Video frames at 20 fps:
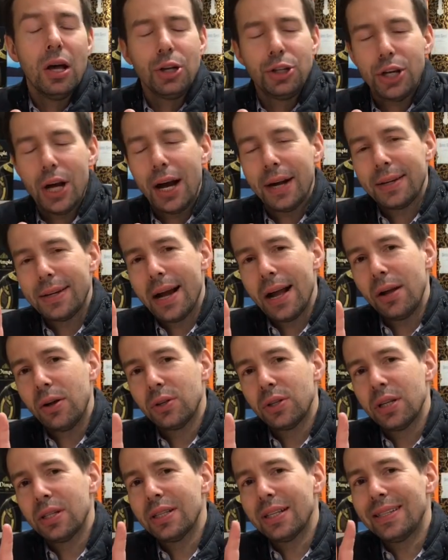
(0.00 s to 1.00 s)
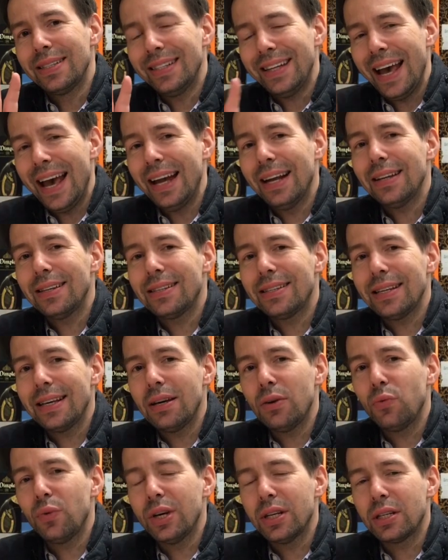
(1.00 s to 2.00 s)
Jack Daniel's is a
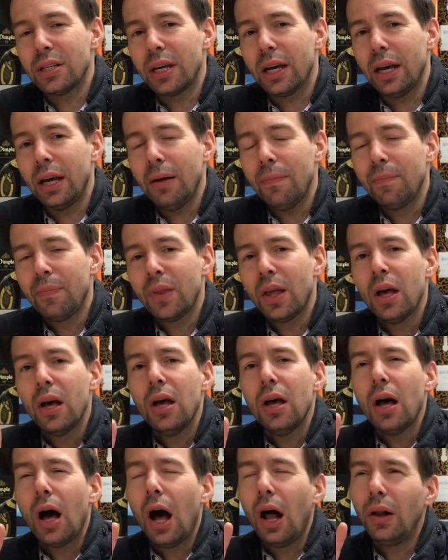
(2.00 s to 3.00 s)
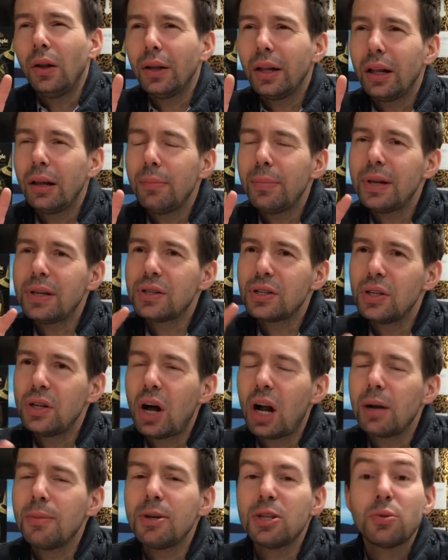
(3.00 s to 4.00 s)
Tennessee whiskey, a little bit
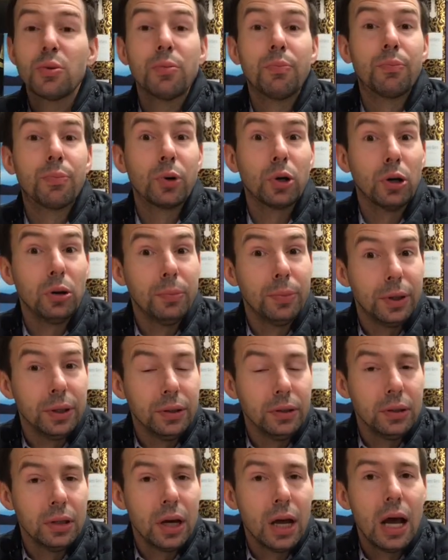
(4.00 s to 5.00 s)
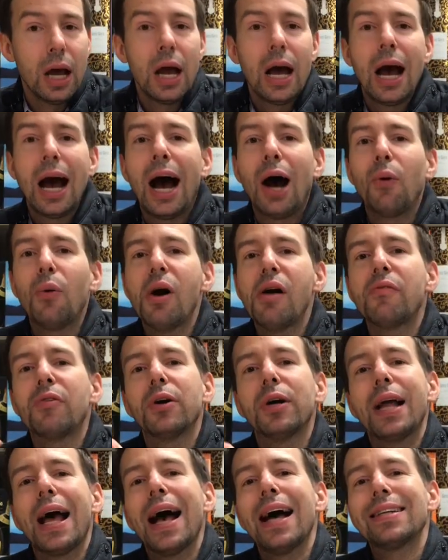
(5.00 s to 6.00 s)
synonymous with bourbon.
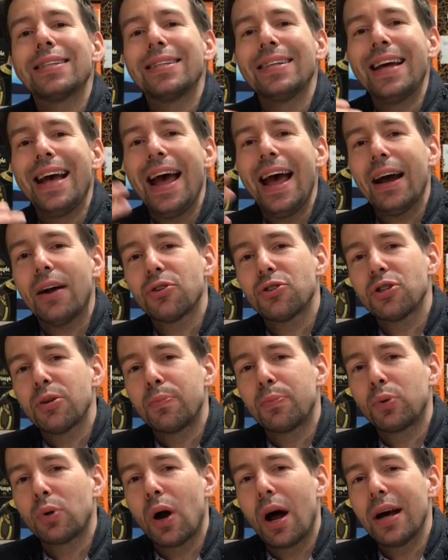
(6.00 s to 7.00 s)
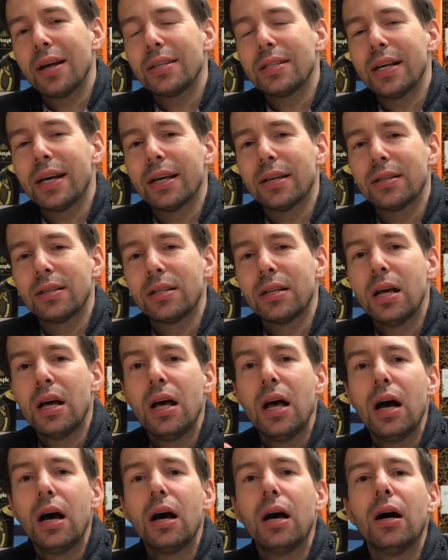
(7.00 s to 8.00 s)
However, it has an extra process,
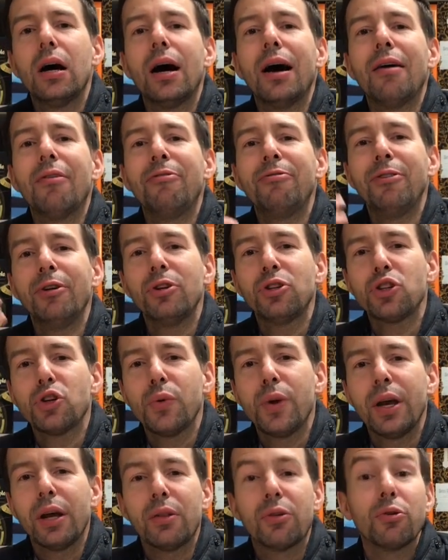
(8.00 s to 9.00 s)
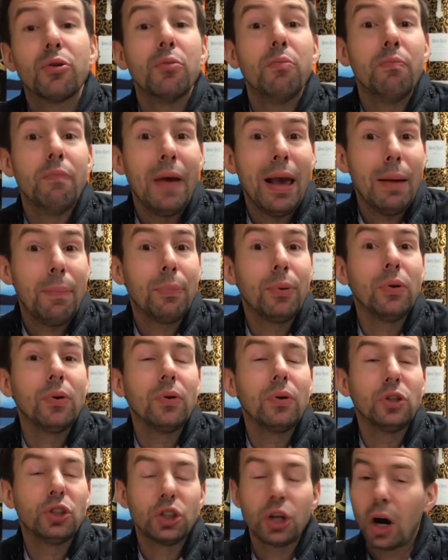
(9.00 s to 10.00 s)
a filtering through
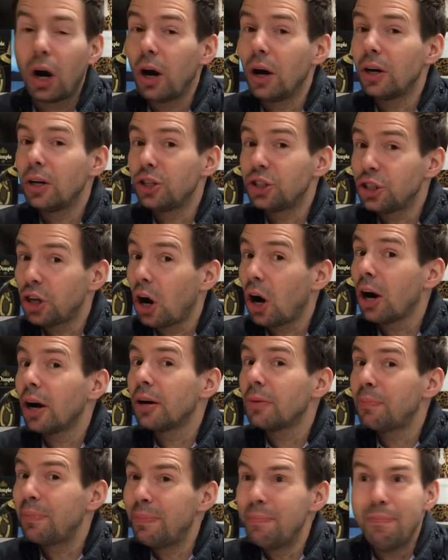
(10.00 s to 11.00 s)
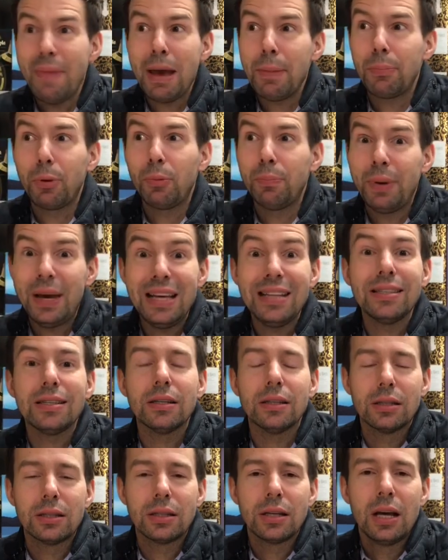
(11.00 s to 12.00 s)
maple charred maple
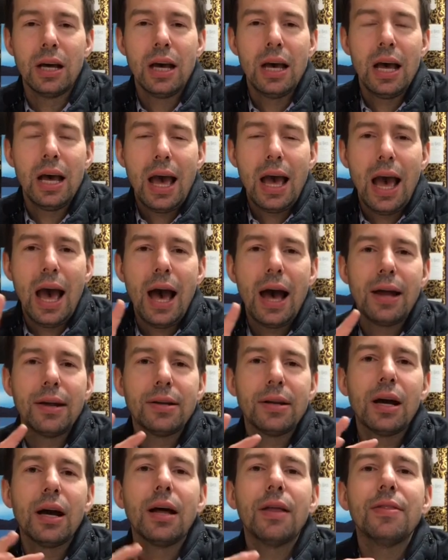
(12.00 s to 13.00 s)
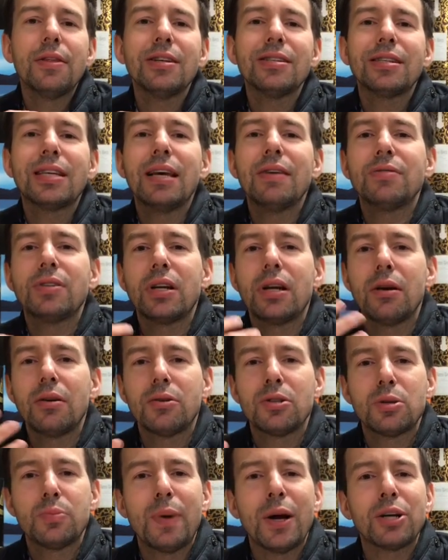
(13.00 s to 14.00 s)
pieces. And this gives it
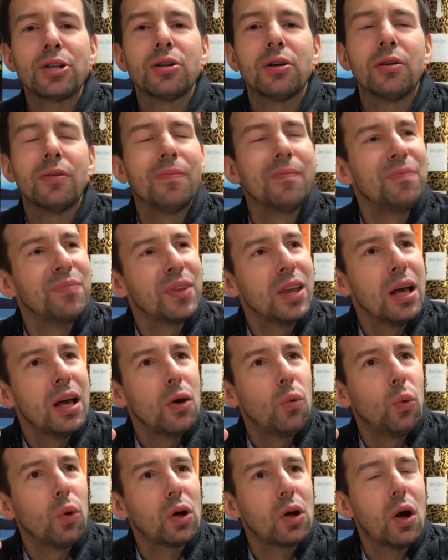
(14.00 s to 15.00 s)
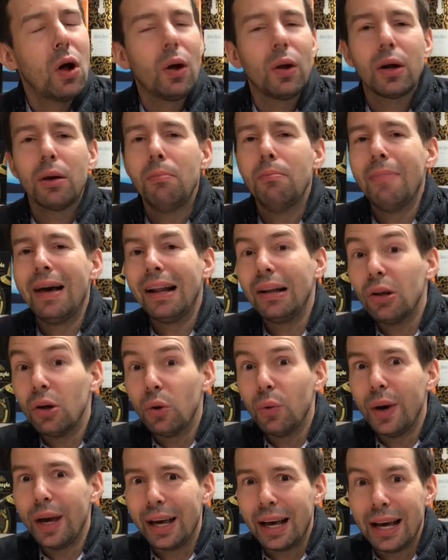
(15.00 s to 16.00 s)
a special, we'll call it a
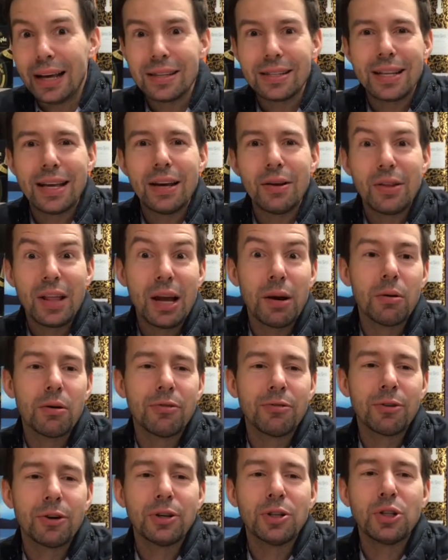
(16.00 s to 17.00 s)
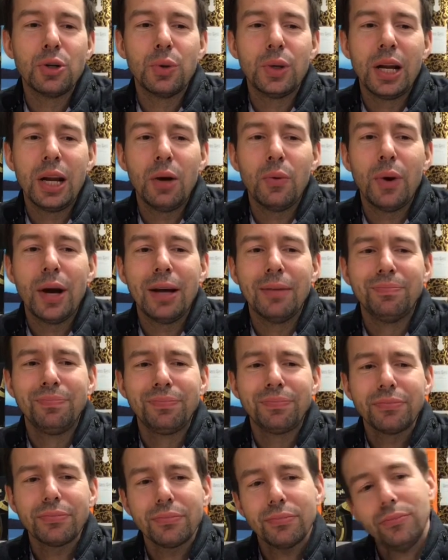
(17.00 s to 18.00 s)
mellowing, as they refer to it anyway.
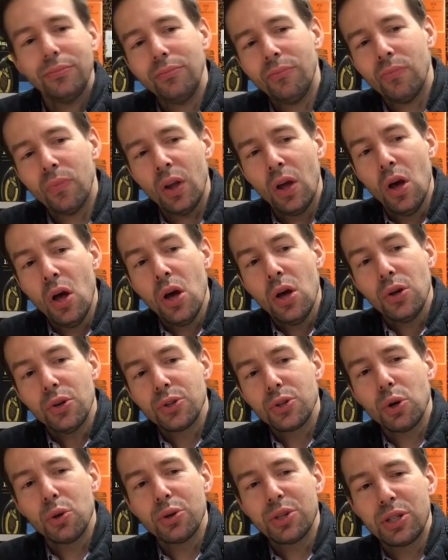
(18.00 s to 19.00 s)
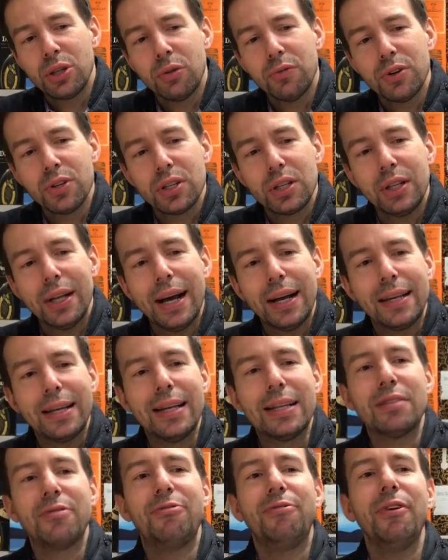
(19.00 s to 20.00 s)
So Silver Select,
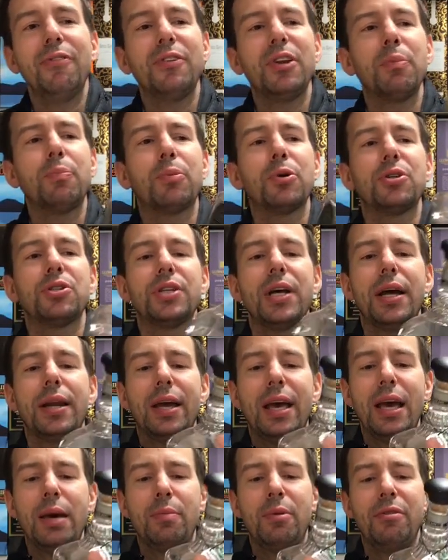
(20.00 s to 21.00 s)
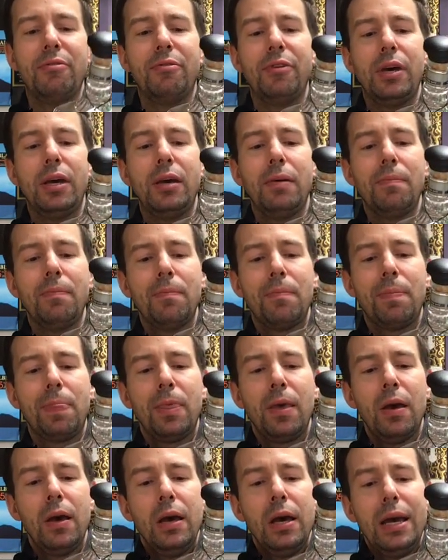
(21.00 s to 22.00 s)
it's 50% ABV.
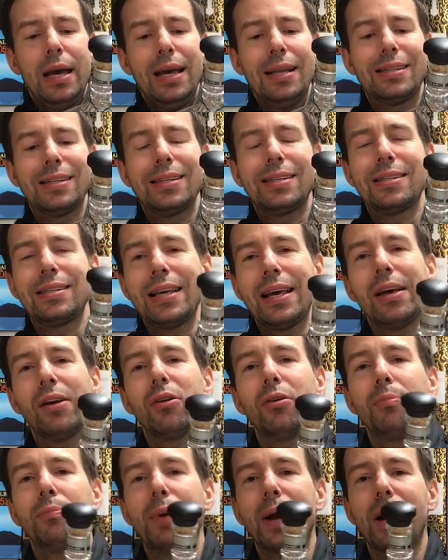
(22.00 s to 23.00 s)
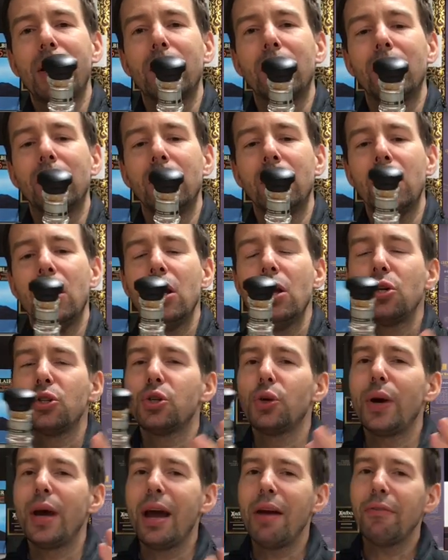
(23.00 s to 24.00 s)
It's a single barrel,
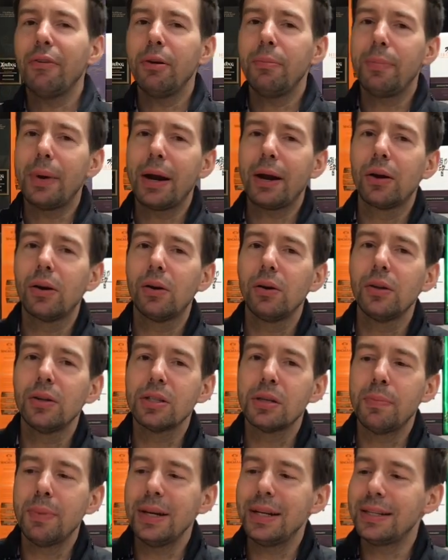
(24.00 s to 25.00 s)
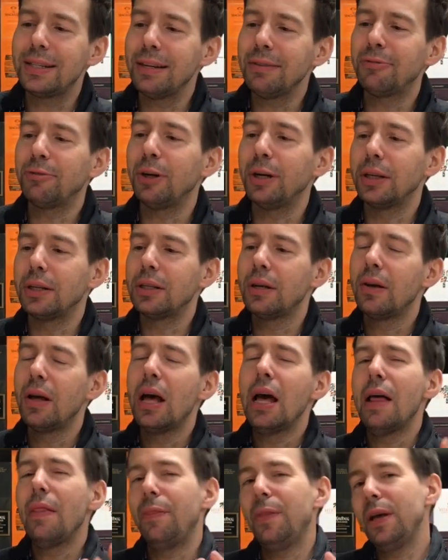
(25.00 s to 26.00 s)
so every barrel is a bit different.
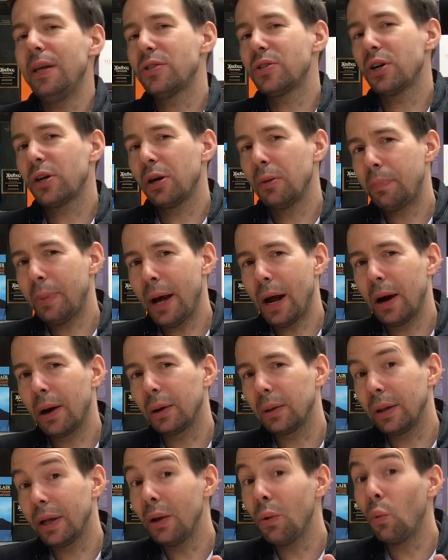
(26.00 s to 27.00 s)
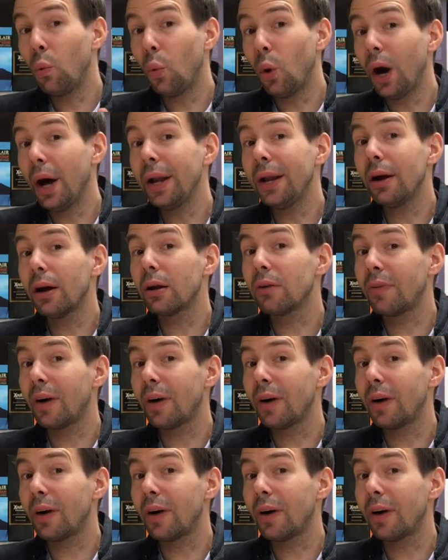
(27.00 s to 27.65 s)
These are apparently 1 out